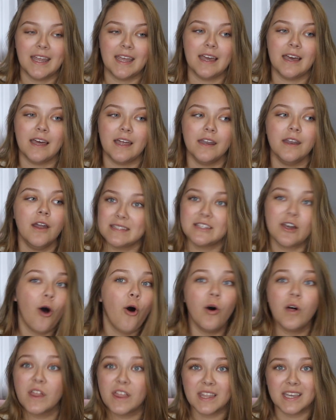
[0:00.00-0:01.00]
and the
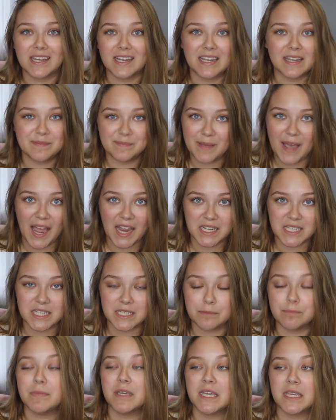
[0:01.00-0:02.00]
whole thing
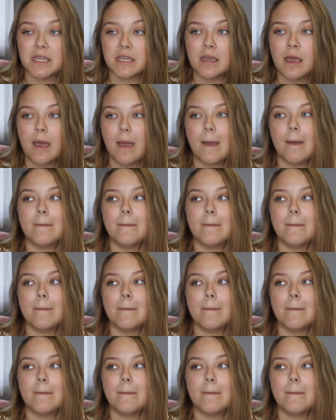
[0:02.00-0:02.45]
impacted me